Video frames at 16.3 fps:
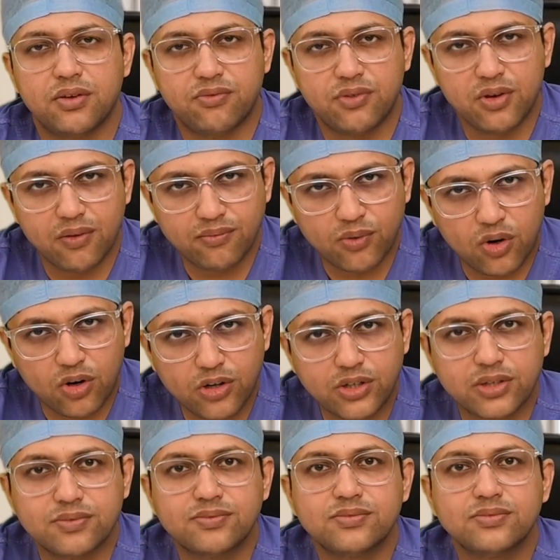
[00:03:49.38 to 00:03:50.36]
If you have
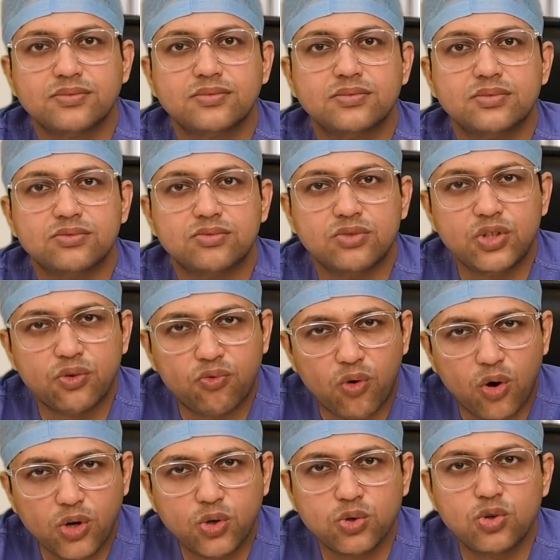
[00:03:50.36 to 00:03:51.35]
got, you
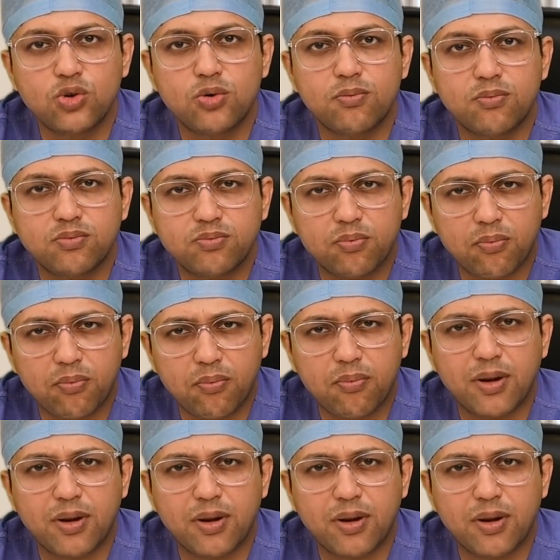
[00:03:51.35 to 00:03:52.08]
want to know